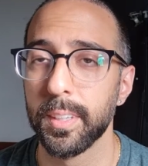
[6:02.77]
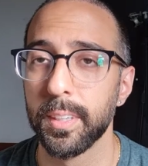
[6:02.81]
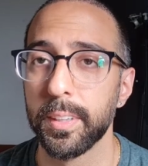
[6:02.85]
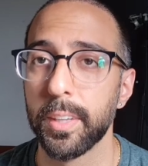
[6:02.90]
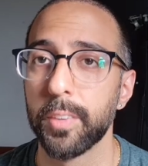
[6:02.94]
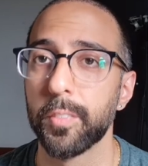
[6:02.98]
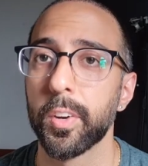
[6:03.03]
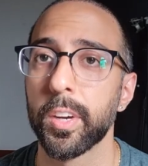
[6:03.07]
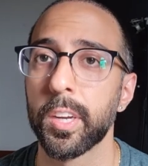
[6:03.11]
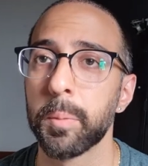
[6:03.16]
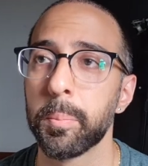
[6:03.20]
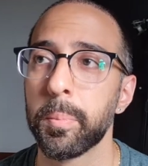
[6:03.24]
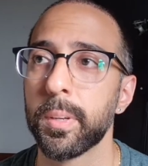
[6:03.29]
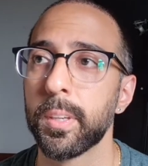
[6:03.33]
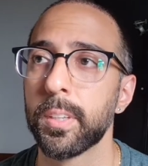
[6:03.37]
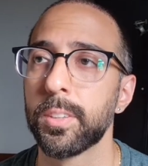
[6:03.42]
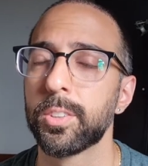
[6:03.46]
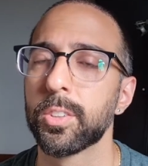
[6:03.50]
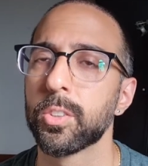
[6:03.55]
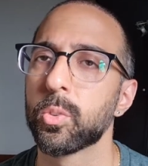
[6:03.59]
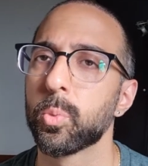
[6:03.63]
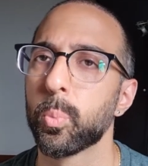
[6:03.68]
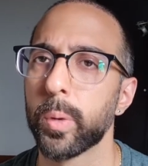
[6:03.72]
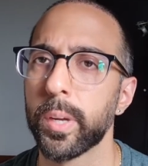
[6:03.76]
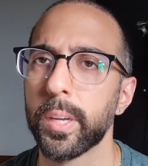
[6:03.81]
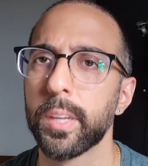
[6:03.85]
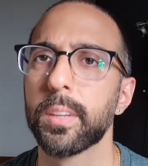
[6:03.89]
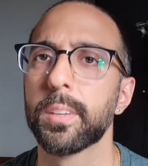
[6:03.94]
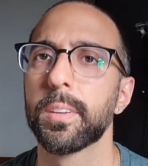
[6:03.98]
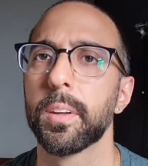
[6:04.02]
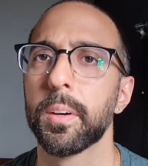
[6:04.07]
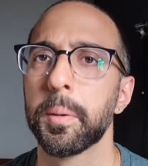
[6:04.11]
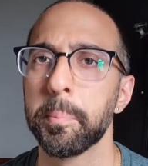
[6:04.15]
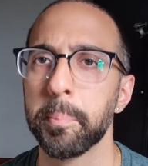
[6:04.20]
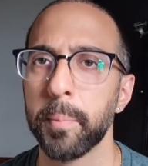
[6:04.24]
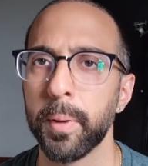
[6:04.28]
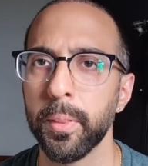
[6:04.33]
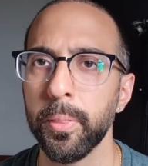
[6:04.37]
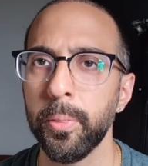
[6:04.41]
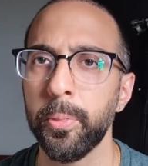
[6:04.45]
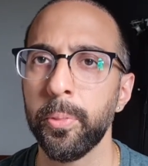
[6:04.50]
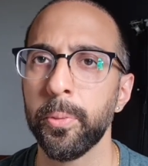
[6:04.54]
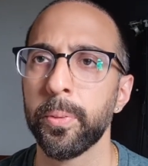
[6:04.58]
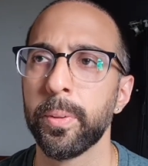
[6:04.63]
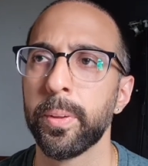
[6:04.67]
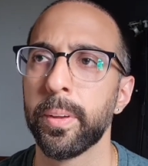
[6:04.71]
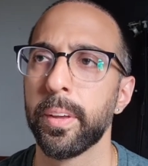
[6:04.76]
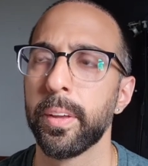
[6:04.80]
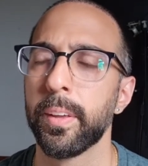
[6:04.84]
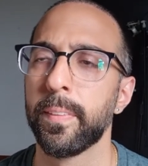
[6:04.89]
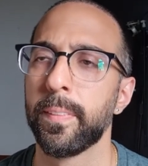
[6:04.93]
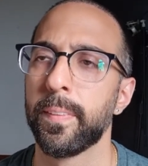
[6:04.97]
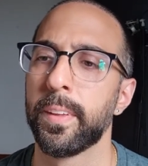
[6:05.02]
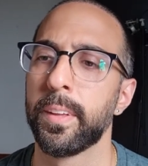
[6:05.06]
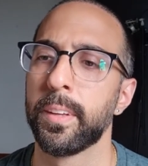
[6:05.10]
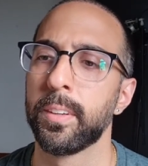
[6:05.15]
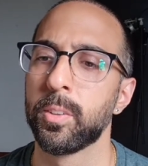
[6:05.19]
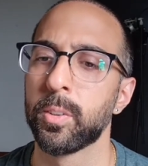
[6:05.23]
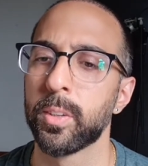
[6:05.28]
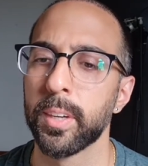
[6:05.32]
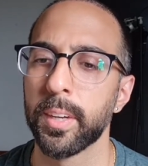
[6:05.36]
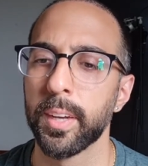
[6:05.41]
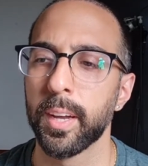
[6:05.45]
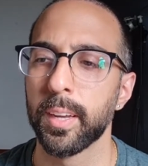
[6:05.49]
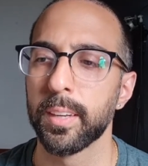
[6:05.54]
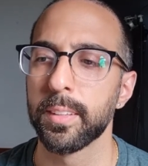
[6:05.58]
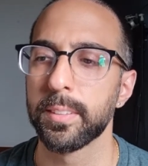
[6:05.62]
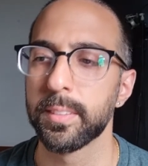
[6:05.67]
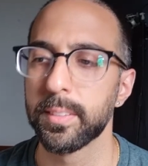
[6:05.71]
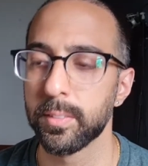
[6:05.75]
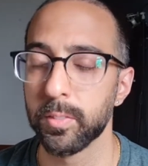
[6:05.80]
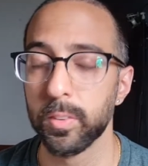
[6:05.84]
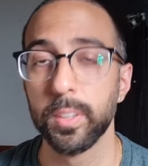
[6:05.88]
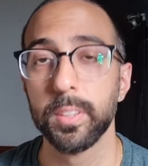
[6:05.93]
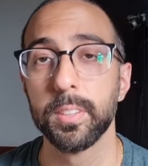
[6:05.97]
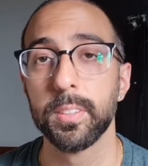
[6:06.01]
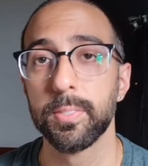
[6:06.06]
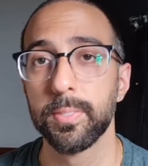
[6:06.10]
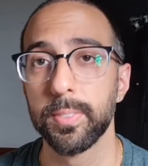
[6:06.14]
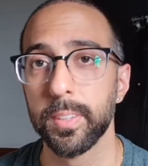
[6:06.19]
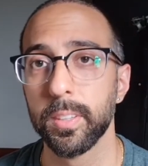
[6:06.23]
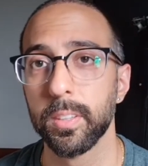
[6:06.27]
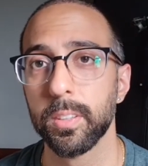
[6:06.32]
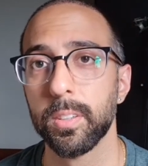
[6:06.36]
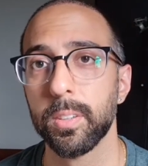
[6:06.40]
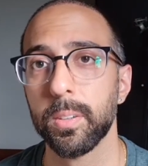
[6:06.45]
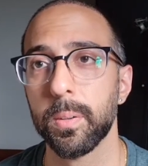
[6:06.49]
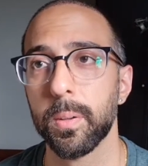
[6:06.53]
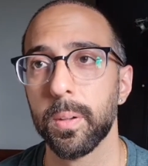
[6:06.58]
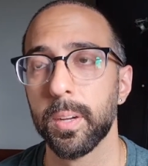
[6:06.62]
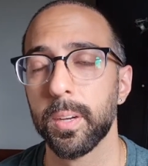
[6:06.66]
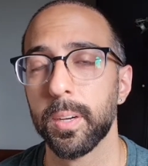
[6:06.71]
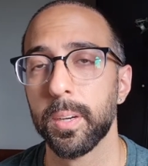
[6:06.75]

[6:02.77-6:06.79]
they recommended just wait a month and then you can kind of really feel